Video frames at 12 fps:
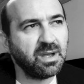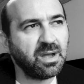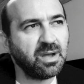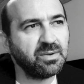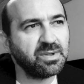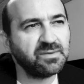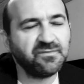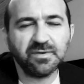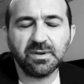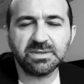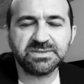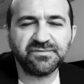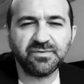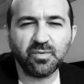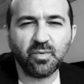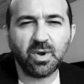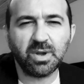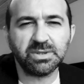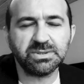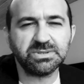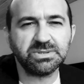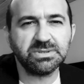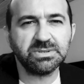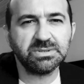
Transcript: How can philosopher want